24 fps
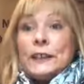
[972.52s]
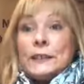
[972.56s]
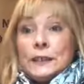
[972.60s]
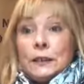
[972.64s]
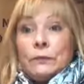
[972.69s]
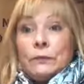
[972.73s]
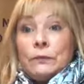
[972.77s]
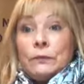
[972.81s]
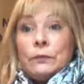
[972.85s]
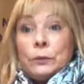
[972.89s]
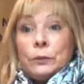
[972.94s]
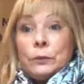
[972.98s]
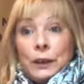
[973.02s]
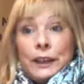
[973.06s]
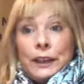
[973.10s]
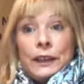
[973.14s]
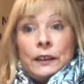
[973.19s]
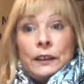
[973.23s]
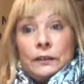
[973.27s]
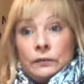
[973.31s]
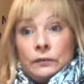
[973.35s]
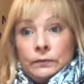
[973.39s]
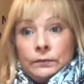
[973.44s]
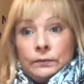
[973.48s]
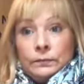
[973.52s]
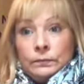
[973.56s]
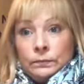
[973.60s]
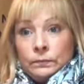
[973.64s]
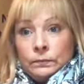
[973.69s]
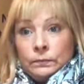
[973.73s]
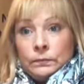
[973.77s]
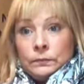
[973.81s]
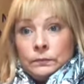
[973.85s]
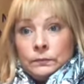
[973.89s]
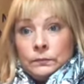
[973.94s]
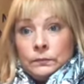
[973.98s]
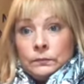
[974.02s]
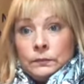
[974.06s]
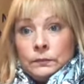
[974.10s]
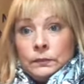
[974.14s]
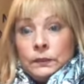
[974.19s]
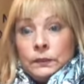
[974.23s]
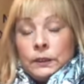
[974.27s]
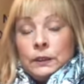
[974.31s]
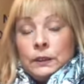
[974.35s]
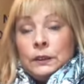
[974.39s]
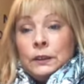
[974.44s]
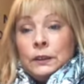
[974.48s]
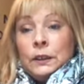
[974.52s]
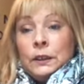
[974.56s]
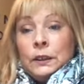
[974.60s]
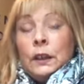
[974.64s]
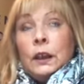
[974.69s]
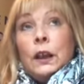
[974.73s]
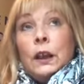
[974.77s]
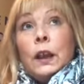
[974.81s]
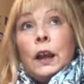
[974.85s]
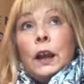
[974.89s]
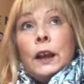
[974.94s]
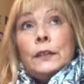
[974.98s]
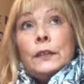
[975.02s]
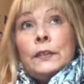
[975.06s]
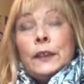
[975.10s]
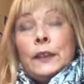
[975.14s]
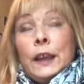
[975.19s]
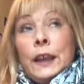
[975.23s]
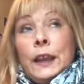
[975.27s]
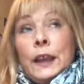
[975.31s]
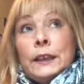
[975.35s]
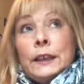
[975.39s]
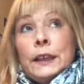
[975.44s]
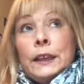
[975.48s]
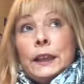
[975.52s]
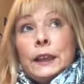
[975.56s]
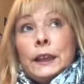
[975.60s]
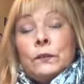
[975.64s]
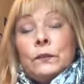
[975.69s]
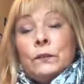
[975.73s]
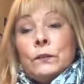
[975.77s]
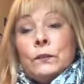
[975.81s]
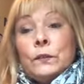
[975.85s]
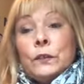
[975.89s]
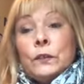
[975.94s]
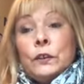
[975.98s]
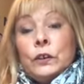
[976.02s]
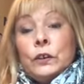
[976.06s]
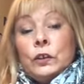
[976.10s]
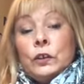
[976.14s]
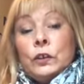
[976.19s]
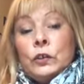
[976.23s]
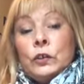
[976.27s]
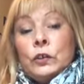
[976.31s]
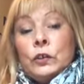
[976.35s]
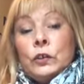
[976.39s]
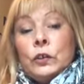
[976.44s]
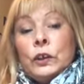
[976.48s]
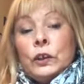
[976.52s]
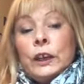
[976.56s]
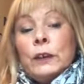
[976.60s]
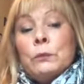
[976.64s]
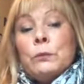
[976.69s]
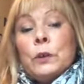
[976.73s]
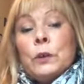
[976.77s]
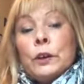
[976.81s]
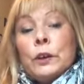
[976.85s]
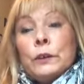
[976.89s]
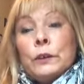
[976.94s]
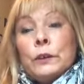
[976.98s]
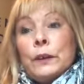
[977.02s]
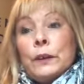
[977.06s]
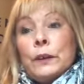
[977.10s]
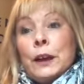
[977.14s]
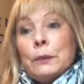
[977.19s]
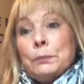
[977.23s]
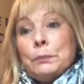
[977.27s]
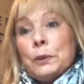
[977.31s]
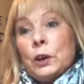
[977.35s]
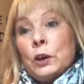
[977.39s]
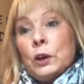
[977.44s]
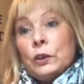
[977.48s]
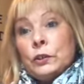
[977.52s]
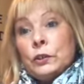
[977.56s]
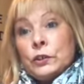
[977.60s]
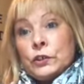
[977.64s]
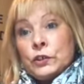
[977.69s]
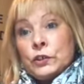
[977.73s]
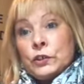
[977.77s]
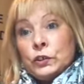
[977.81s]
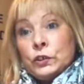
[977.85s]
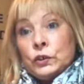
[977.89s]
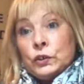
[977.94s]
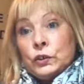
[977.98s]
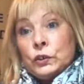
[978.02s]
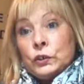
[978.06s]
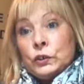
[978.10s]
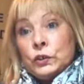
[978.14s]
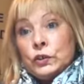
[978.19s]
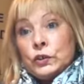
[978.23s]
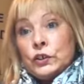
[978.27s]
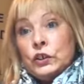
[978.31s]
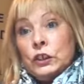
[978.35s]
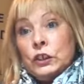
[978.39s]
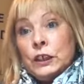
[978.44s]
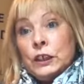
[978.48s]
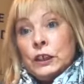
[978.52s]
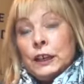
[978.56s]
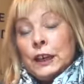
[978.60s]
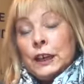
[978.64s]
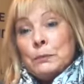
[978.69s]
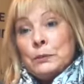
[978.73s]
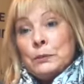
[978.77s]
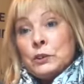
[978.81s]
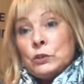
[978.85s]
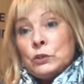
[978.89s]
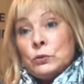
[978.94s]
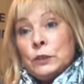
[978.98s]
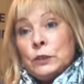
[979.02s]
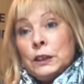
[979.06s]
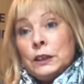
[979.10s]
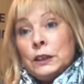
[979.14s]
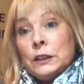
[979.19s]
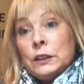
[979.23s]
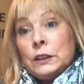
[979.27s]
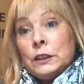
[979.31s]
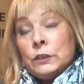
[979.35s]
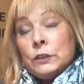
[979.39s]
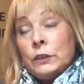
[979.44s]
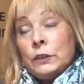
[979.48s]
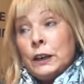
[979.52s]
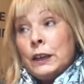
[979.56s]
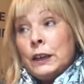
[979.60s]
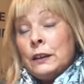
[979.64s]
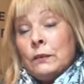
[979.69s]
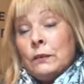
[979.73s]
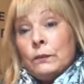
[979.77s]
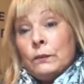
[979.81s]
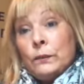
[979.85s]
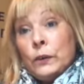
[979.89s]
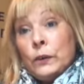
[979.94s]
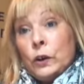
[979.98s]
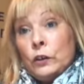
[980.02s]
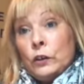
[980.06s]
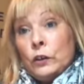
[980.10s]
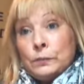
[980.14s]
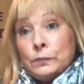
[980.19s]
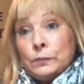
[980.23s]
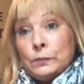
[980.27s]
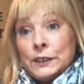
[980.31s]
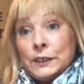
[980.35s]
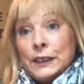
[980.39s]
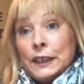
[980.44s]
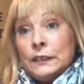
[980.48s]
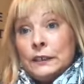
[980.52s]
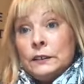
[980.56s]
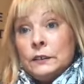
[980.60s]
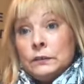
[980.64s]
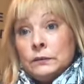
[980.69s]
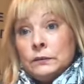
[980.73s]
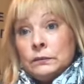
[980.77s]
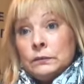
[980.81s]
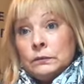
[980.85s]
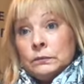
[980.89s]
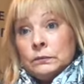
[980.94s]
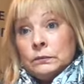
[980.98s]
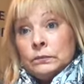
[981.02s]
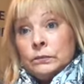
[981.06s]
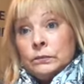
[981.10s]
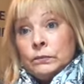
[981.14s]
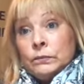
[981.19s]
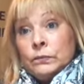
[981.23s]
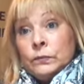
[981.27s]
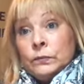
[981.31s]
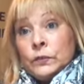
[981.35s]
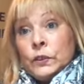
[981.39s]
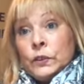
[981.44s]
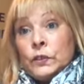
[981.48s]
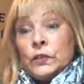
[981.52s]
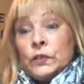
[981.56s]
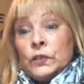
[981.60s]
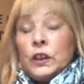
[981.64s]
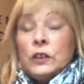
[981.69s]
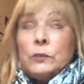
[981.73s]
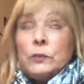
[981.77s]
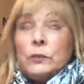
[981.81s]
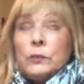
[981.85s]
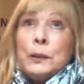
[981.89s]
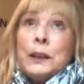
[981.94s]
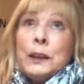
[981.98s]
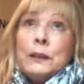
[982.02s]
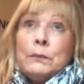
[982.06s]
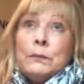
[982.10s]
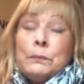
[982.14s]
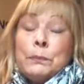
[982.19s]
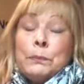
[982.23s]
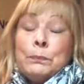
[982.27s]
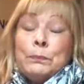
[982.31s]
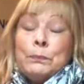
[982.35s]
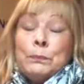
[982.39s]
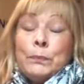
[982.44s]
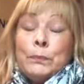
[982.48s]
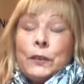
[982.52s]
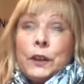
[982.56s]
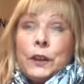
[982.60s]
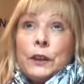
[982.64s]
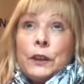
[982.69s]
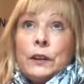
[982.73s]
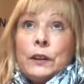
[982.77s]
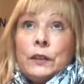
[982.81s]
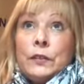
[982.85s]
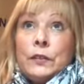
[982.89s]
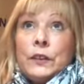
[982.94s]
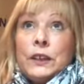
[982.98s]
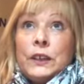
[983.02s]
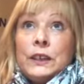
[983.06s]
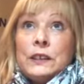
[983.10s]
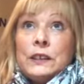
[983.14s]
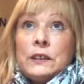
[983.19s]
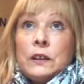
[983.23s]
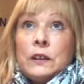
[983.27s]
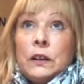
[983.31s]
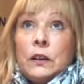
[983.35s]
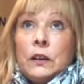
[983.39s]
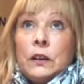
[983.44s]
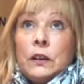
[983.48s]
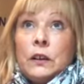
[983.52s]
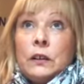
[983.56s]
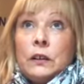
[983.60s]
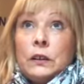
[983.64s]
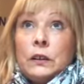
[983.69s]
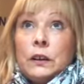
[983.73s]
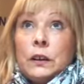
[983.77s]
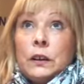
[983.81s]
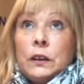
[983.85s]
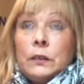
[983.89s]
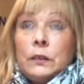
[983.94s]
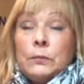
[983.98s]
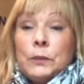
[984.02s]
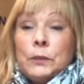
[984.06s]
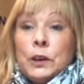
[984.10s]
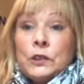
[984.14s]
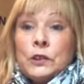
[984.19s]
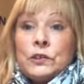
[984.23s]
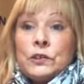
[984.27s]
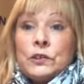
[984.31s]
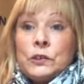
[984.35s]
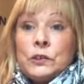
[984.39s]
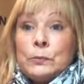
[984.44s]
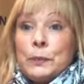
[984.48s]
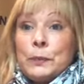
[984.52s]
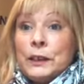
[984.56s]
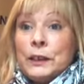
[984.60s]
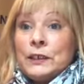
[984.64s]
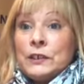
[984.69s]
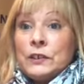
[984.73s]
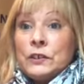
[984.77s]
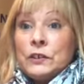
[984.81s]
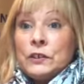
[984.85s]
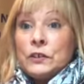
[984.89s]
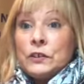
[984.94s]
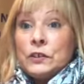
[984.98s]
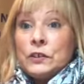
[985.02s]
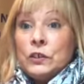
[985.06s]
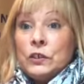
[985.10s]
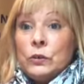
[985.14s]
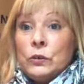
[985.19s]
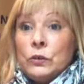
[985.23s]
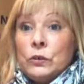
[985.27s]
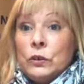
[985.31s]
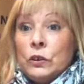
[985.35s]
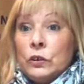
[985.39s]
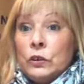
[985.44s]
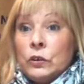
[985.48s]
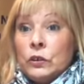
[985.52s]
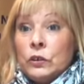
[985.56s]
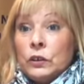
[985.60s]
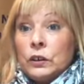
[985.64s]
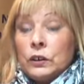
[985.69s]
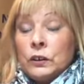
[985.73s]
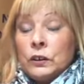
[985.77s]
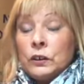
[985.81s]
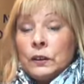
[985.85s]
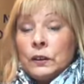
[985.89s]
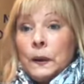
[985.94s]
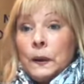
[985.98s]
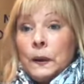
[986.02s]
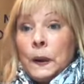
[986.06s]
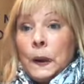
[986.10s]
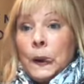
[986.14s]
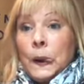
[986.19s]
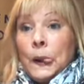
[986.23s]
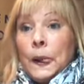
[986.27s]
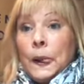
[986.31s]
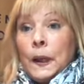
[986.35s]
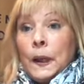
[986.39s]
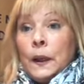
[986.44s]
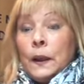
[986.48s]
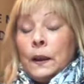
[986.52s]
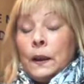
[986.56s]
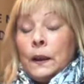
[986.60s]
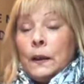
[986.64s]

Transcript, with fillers: everywhere. Yeah. And then if you're in one of our partner stores, you get between 3 and 5%. So it's uh, things like uh, Marks and Spencer's New Look yeah,